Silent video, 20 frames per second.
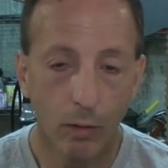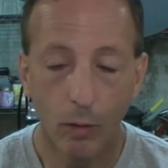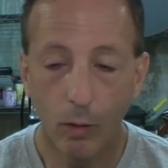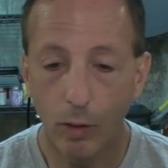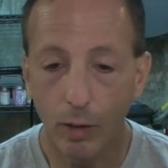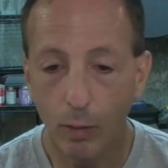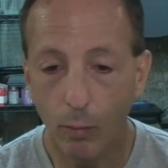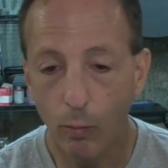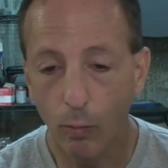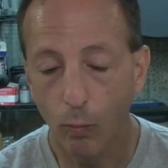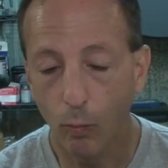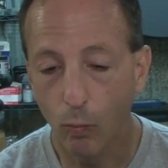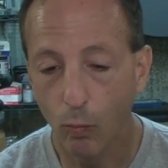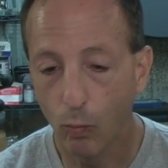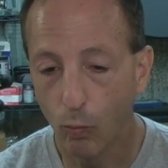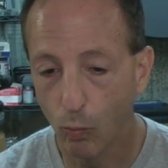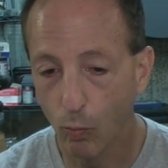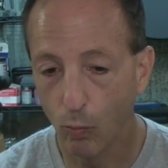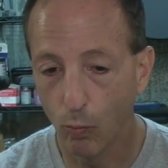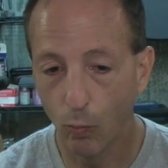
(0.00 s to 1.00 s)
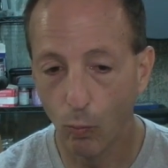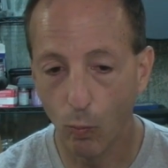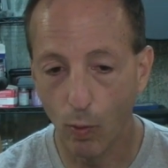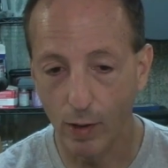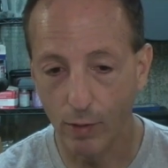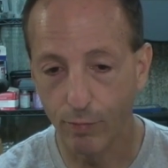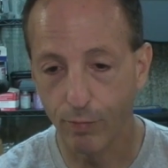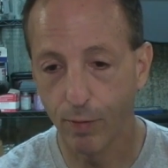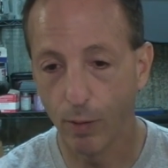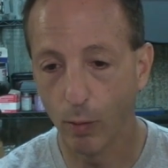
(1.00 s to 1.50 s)
You're going to
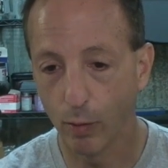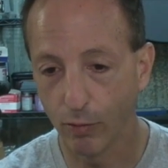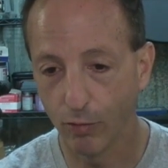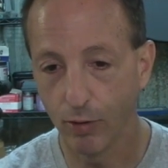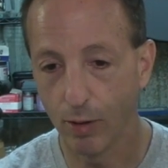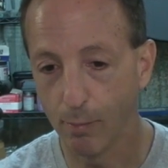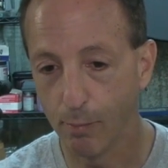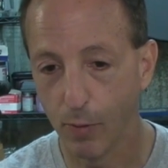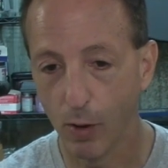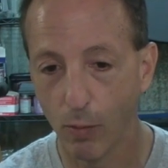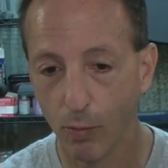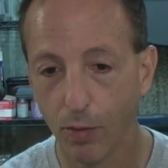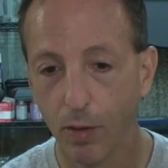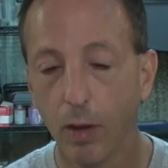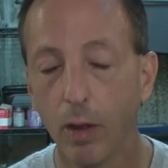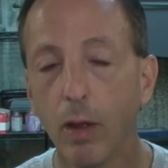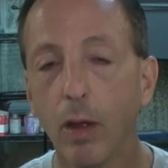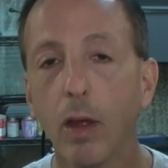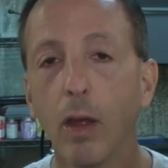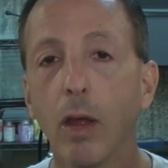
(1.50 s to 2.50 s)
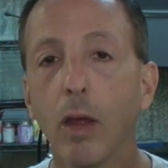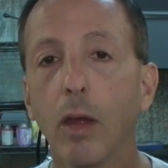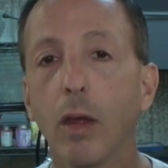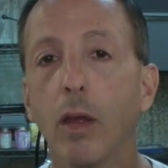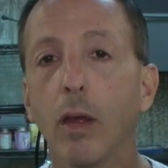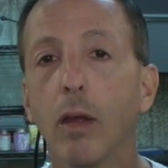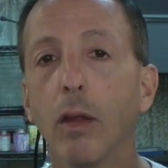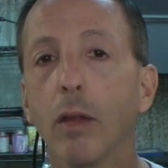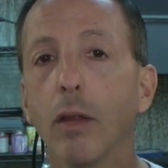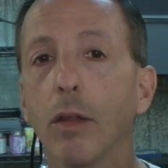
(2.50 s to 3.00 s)
want to focus on both
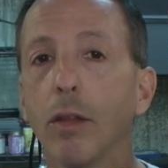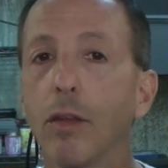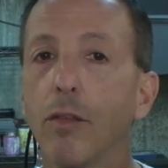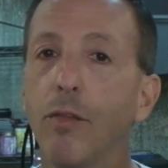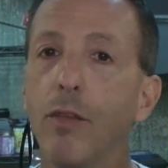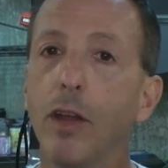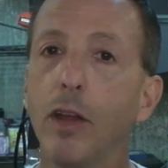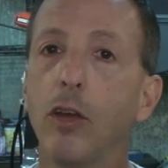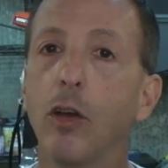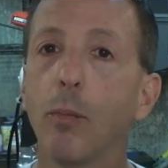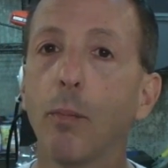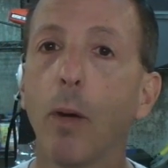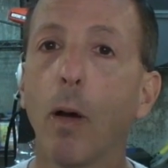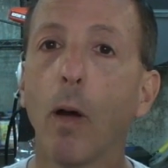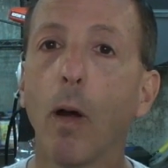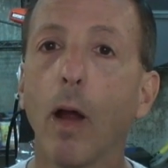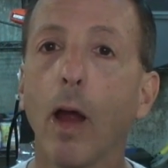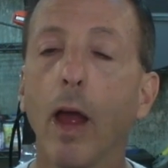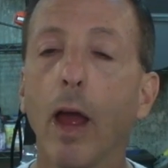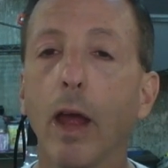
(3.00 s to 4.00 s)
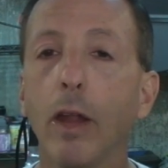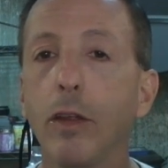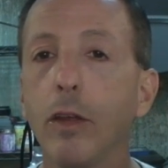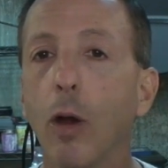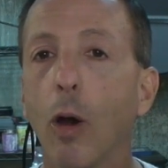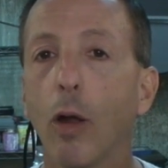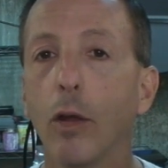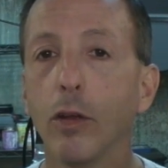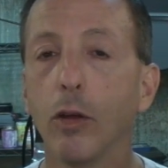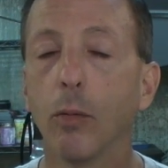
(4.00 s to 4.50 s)
the video part and
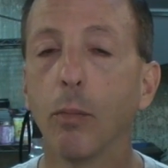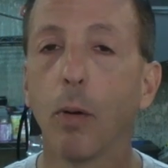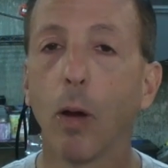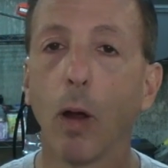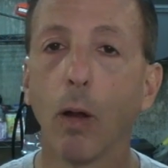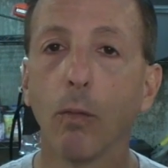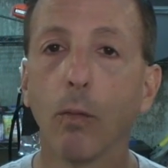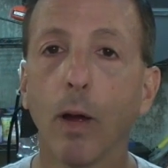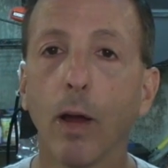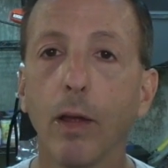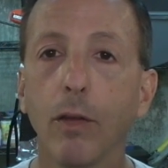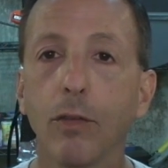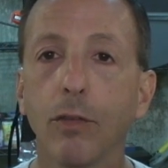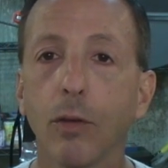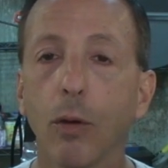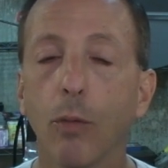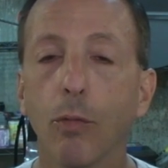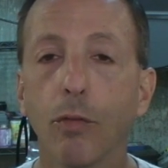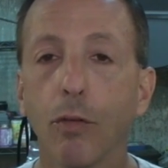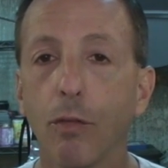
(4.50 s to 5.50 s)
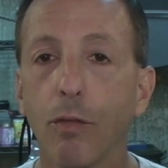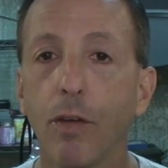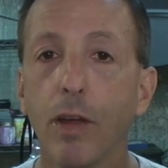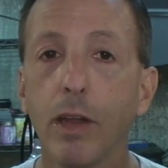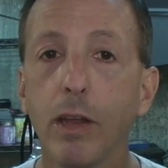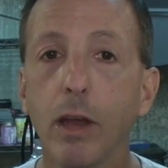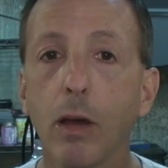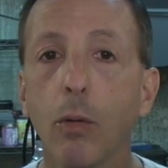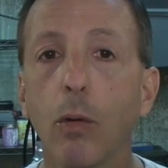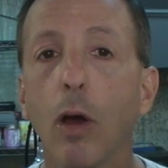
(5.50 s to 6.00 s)
the audio part, right? So for
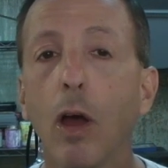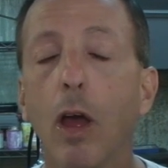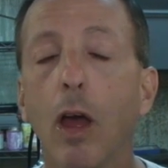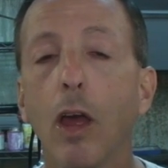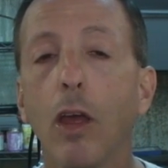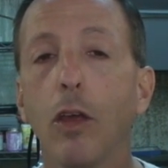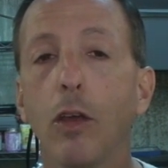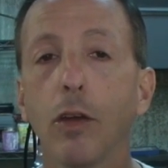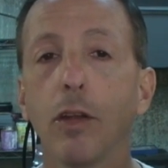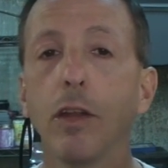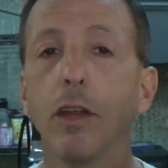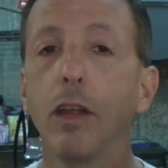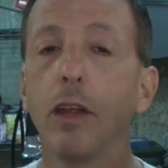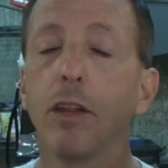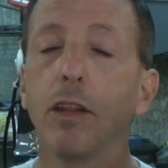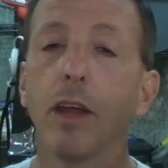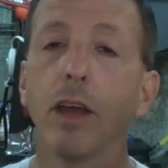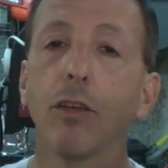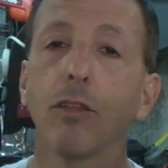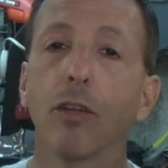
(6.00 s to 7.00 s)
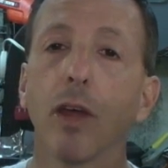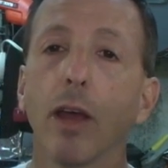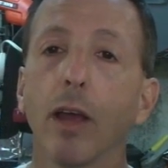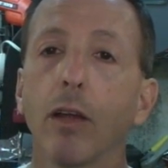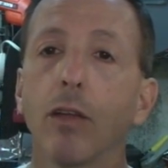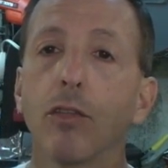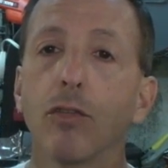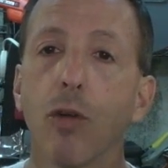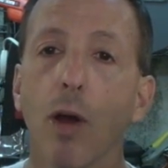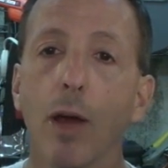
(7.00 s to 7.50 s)
video, you're going to need things
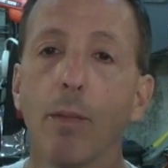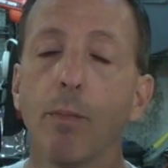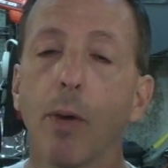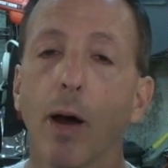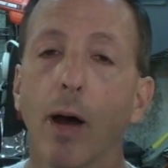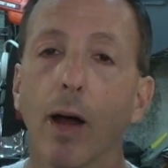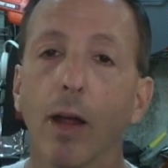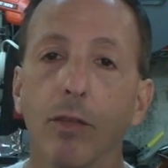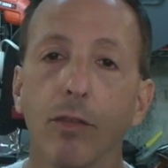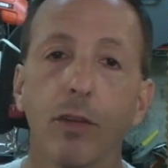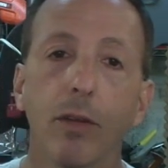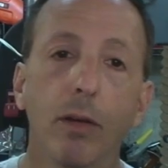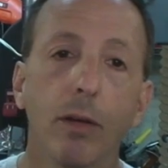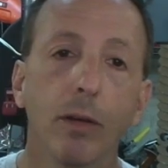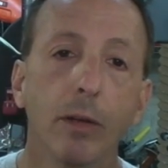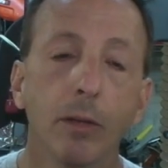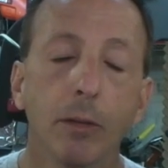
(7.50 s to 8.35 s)
like tripods.